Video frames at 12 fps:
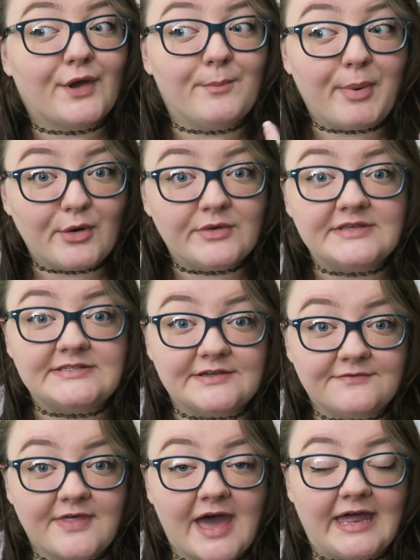a bonus
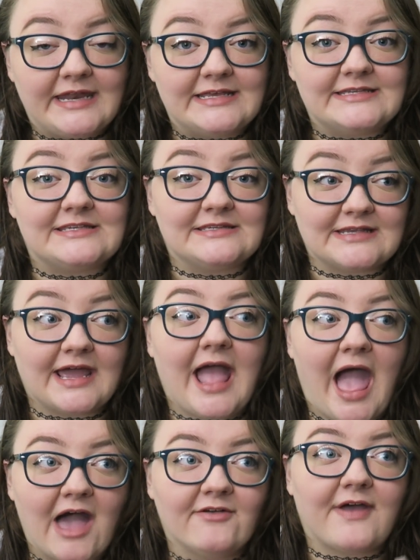of that is I
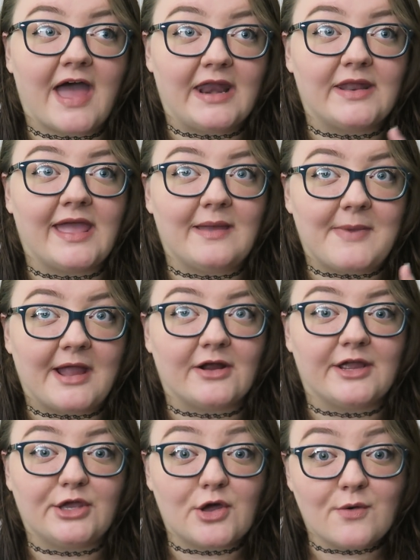have had a
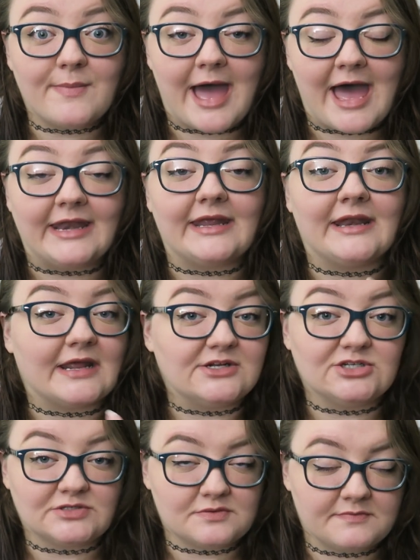bearing go bad and I
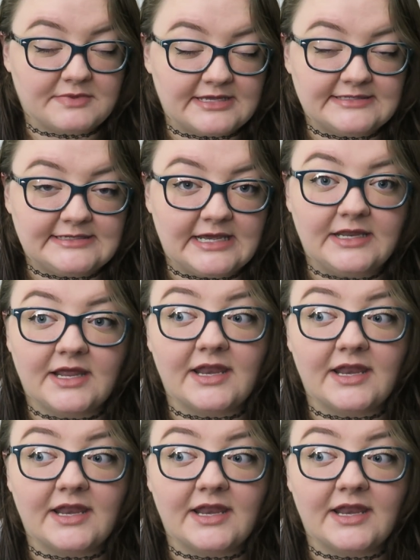just replaced it,